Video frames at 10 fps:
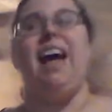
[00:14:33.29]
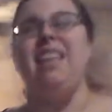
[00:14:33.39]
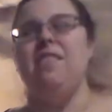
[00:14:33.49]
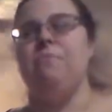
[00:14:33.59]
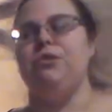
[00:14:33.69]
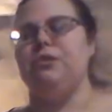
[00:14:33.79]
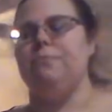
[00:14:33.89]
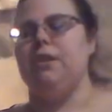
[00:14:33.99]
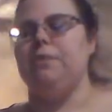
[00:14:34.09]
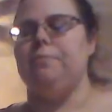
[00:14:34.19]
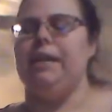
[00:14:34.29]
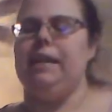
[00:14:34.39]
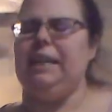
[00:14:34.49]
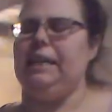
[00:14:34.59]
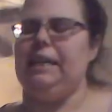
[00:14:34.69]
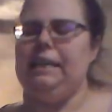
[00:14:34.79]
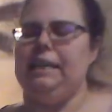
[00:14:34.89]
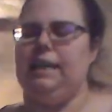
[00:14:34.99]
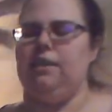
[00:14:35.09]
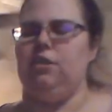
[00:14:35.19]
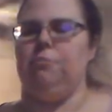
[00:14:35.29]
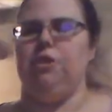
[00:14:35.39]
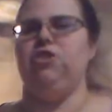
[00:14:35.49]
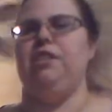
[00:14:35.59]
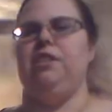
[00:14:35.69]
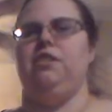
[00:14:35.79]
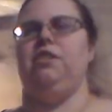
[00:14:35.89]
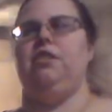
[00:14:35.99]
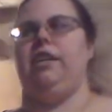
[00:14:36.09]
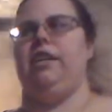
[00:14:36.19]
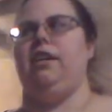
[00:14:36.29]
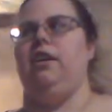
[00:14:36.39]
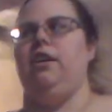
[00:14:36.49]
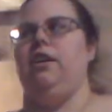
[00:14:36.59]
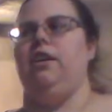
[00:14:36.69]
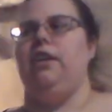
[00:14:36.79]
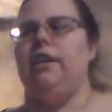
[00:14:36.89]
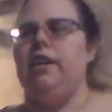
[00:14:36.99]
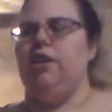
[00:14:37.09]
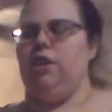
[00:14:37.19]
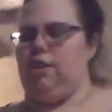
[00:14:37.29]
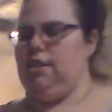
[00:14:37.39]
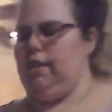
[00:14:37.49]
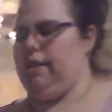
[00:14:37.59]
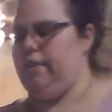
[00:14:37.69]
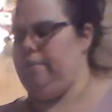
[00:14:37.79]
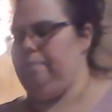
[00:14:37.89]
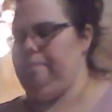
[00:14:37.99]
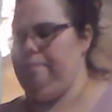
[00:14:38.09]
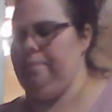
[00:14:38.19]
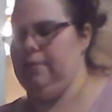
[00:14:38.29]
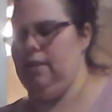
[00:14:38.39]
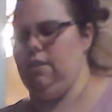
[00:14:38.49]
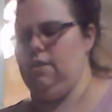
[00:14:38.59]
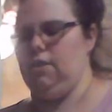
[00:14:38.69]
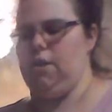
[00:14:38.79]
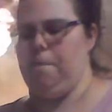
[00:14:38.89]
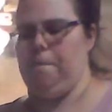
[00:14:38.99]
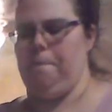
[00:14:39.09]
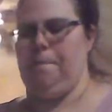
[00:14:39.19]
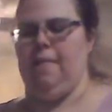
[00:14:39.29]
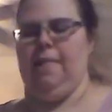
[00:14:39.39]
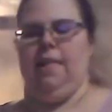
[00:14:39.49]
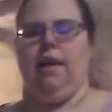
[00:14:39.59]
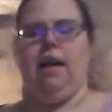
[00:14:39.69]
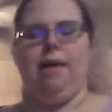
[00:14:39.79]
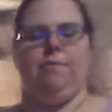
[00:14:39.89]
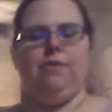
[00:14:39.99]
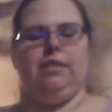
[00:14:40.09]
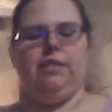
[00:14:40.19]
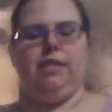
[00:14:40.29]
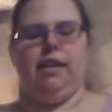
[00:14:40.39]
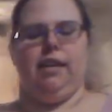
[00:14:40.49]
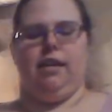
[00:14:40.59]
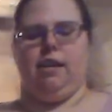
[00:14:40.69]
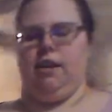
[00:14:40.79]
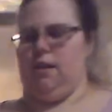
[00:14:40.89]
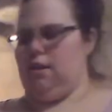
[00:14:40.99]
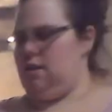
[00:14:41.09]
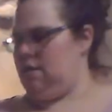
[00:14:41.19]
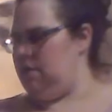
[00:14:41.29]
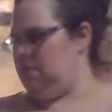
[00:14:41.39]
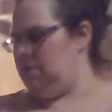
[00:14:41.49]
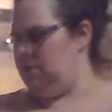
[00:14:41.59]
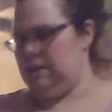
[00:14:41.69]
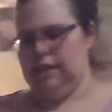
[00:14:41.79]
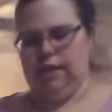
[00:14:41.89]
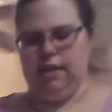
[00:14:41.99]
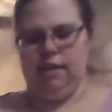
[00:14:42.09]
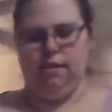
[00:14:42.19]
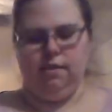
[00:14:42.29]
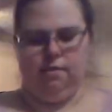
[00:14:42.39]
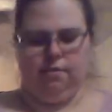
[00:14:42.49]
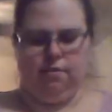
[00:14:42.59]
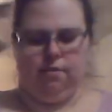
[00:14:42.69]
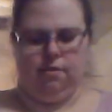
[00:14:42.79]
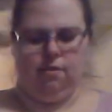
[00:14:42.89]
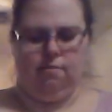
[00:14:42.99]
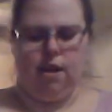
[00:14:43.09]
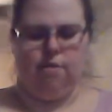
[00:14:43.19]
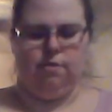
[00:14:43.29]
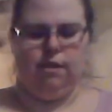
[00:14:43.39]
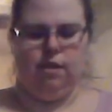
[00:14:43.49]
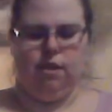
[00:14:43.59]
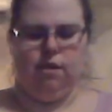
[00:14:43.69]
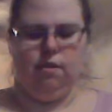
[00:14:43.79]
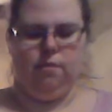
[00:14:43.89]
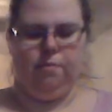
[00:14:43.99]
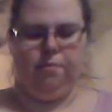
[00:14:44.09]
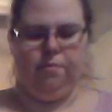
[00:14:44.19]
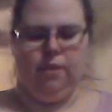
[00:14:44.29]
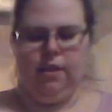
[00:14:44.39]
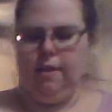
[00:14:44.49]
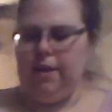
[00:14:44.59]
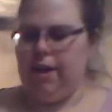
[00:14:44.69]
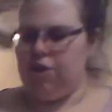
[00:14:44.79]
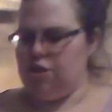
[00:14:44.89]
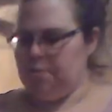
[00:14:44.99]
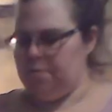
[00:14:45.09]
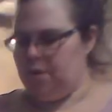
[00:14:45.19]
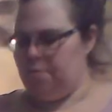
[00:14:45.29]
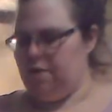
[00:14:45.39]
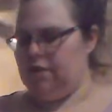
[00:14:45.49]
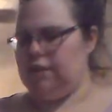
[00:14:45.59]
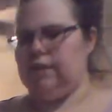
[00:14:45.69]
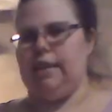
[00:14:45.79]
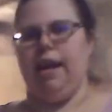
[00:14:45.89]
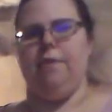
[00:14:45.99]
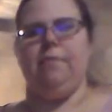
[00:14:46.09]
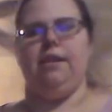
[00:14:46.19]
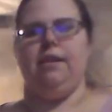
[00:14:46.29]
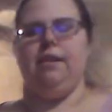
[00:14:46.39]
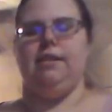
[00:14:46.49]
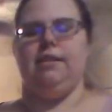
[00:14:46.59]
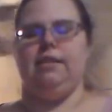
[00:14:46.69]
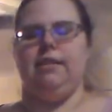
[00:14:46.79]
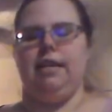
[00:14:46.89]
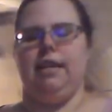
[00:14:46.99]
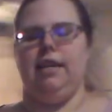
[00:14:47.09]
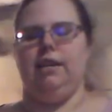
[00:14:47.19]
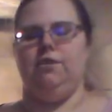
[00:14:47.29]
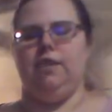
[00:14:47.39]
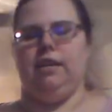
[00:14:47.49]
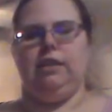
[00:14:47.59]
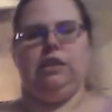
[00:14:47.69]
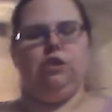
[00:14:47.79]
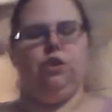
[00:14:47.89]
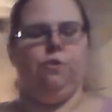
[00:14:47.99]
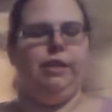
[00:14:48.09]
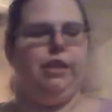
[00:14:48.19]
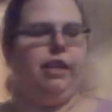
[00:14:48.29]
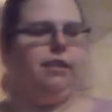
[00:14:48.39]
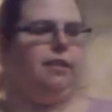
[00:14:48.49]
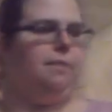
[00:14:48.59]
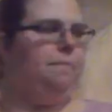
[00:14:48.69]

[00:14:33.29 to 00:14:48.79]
I love Brussels sprouts, but Haley, not so much. So I need to get her to like them. So I'm going to take our little zucchini rounds here and just put them off to the side because they do not need to go in yet.